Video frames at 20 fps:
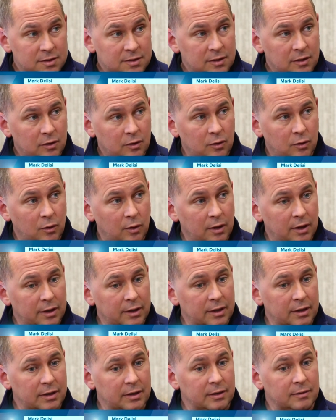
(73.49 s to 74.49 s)

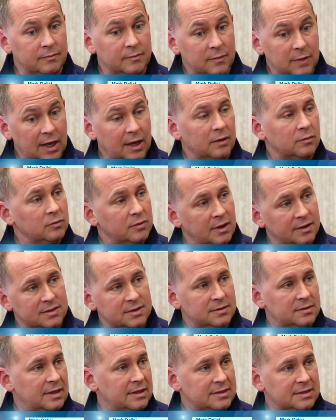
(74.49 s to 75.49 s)
So yeah,
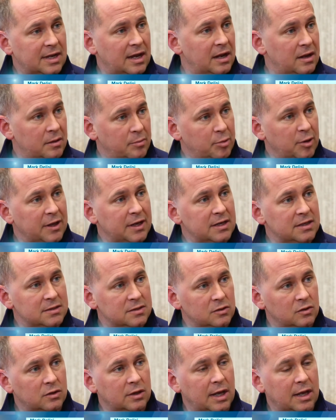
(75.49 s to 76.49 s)
that's kind of the plan,
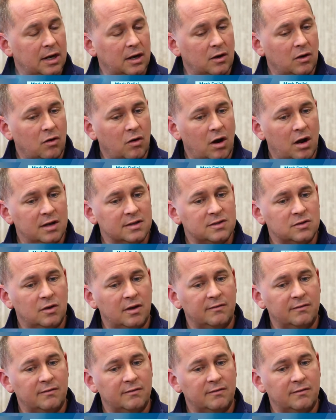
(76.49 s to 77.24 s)
is to look at it across.